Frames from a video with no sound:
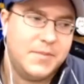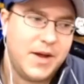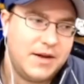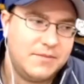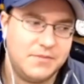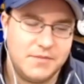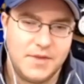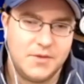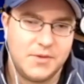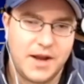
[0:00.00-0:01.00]
But
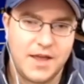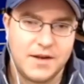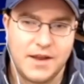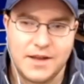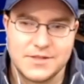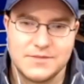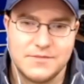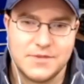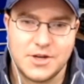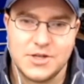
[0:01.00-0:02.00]
in reality, it's
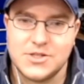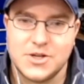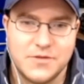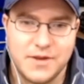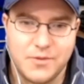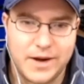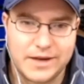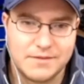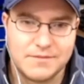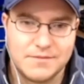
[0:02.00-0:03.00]
conserving when
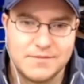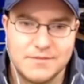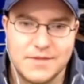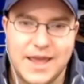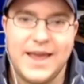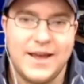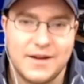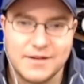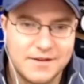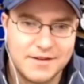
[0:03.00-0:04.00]
it
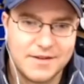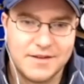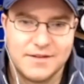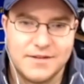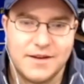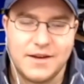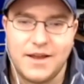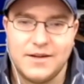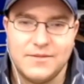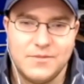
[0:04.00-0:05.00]
can,
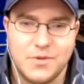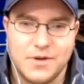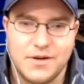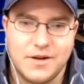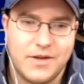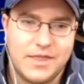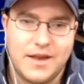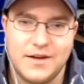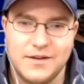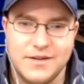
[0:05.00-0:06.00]
and more, and
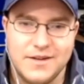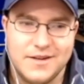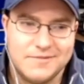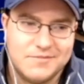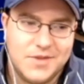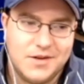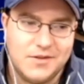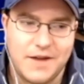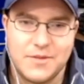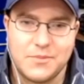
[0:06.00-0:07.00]
then you
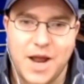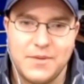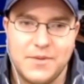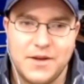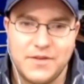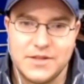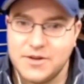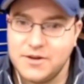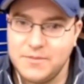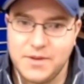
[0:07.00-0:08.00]
have the problem of
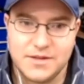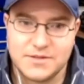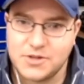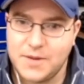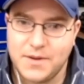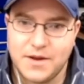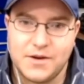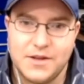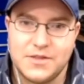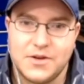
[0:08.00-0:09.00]
it's going to be scraping
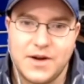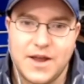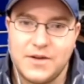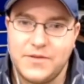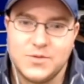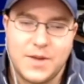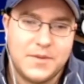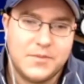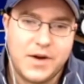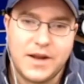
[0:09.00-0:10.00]
underneath the ground if its
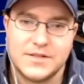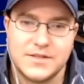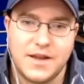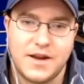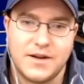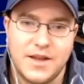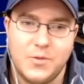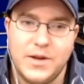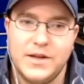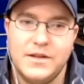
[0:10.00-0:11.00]
weapon breaks, and it
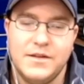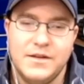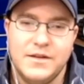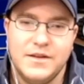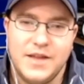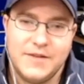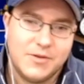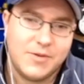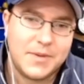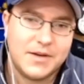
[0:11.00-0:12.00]
will if
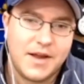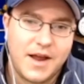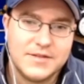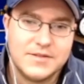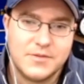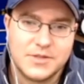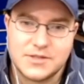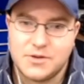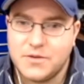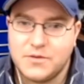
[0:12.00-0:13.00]
the weapon dies, which
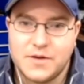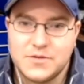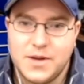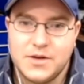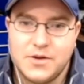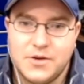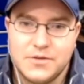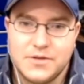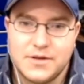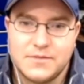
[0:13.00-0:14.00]
is sort of Gruff's main
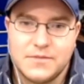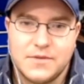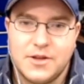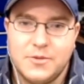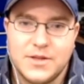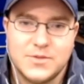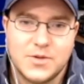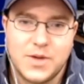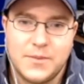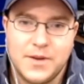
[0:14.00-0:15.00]
goal to kill
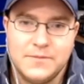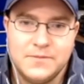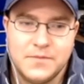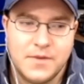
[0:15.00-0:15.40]
Bloodsport's weapon.